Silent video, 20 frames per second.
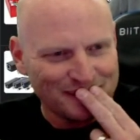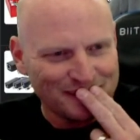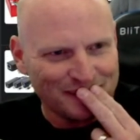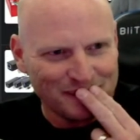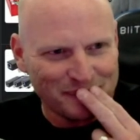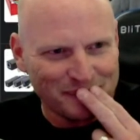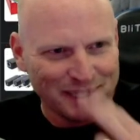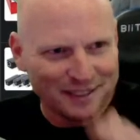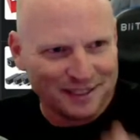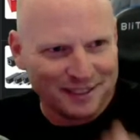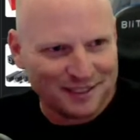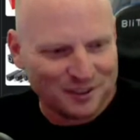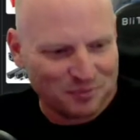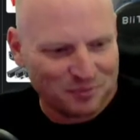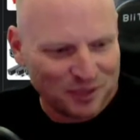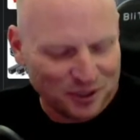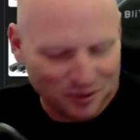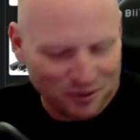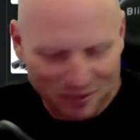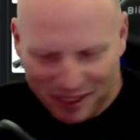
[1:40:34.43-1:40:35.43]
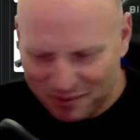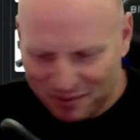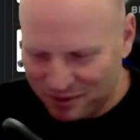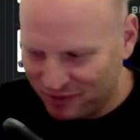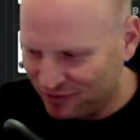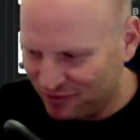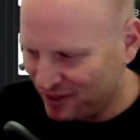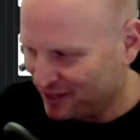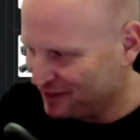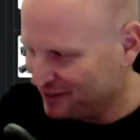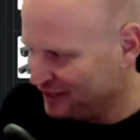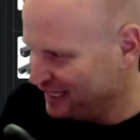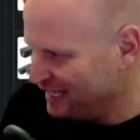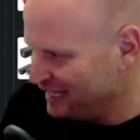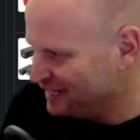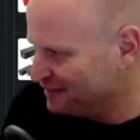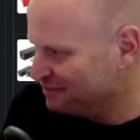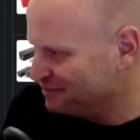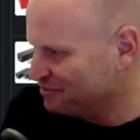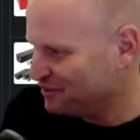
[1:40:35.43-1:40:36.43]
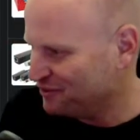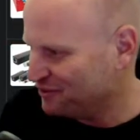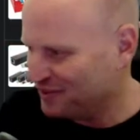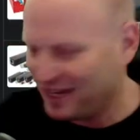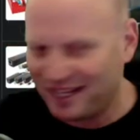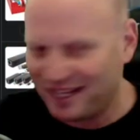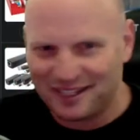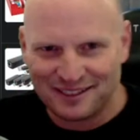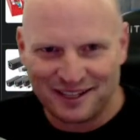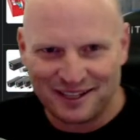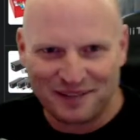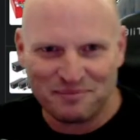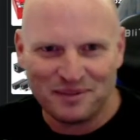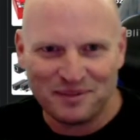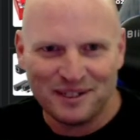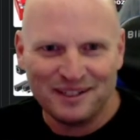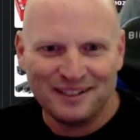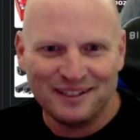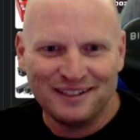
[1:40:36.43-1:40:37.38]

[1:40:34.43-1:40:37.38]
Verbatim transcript: Oh my gosh, they'll be so mad at me if I leak it ahead of time.